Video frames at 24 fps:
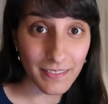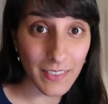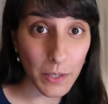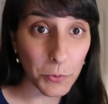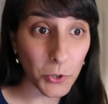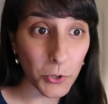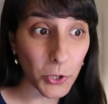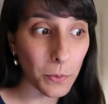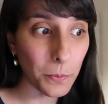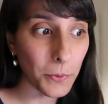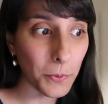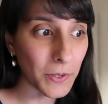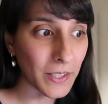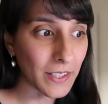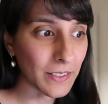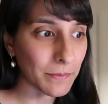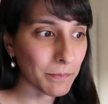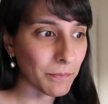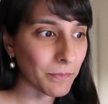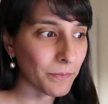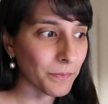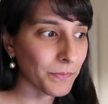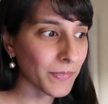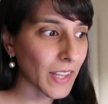appropriate.
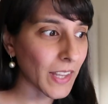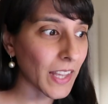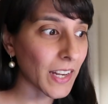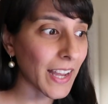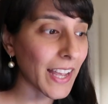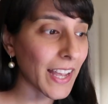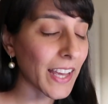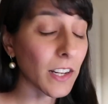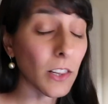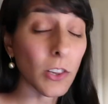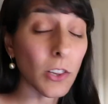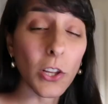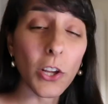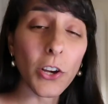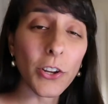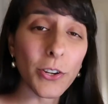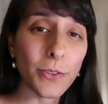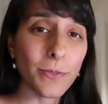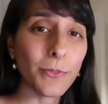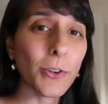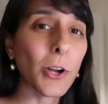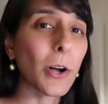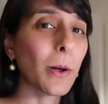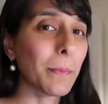And I had a lot
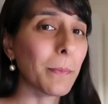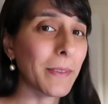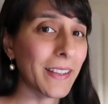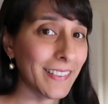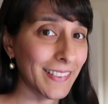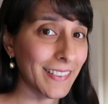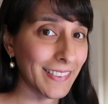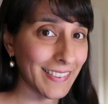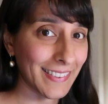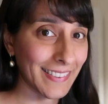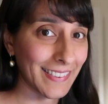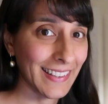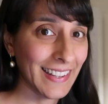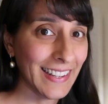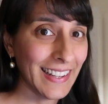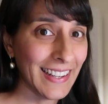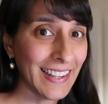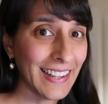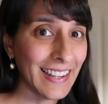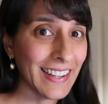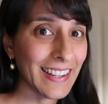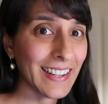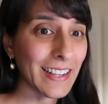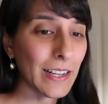of comments
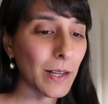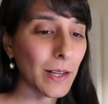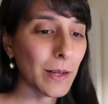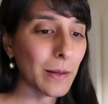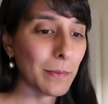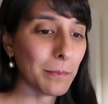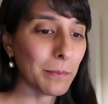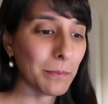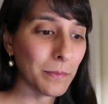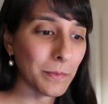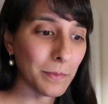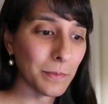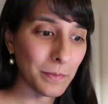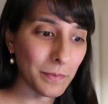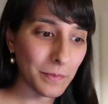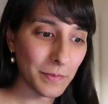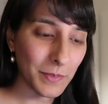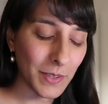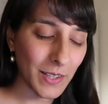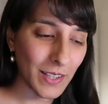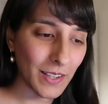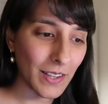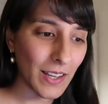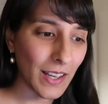come
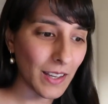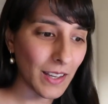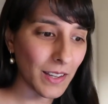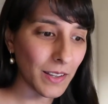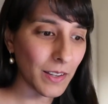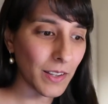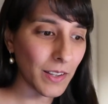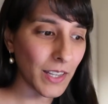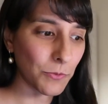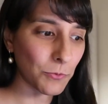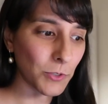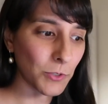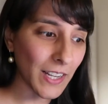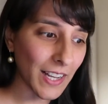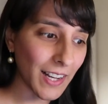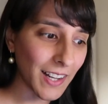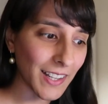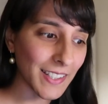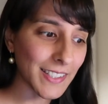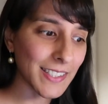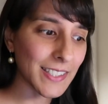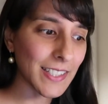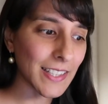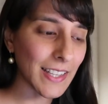uh, in
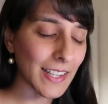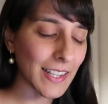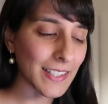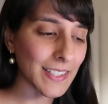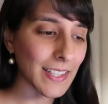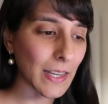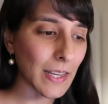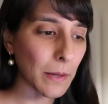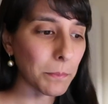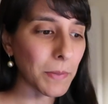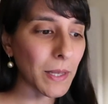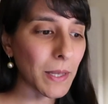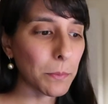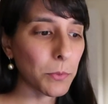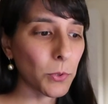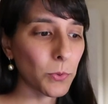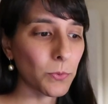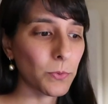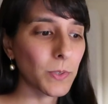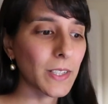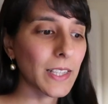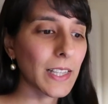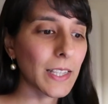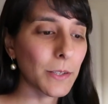regards to that set.
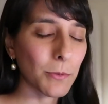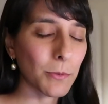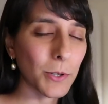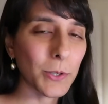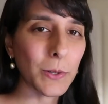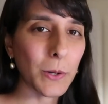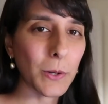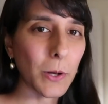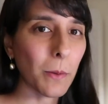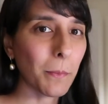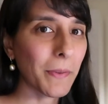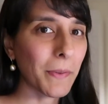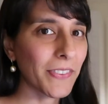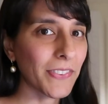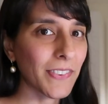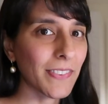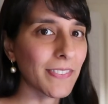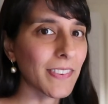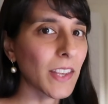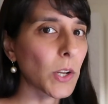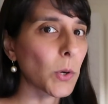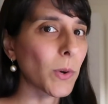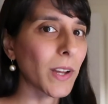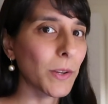People really wrote comments
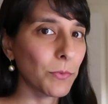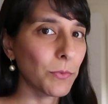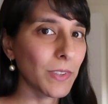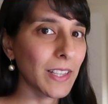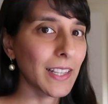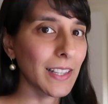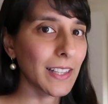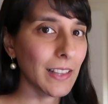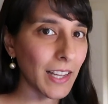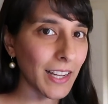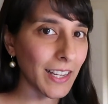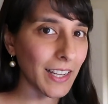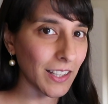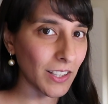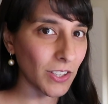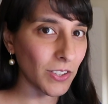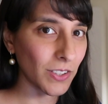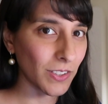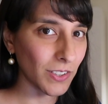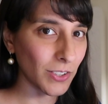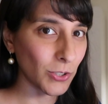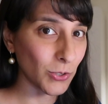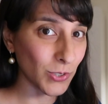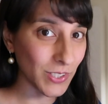and said, oh, I really like
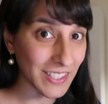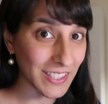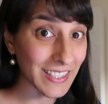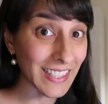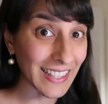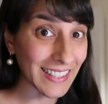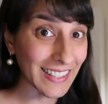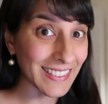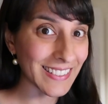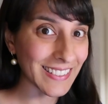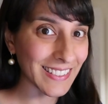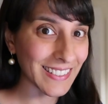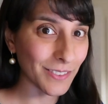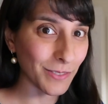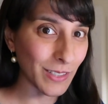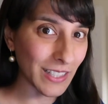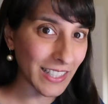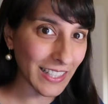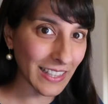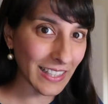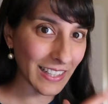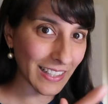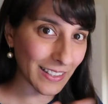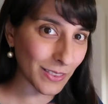your set. I
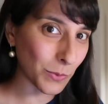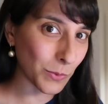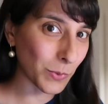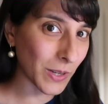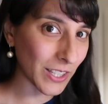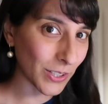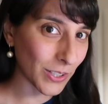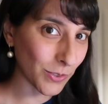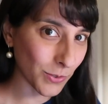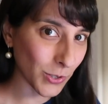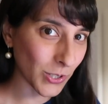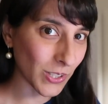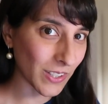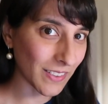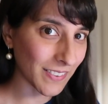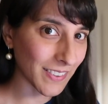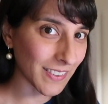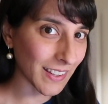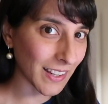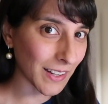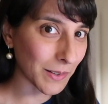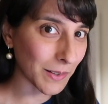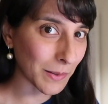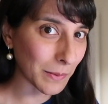really like the way you've got it
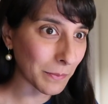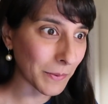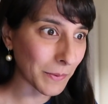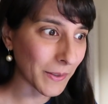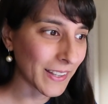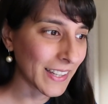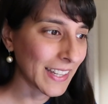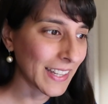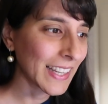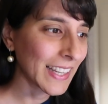set up.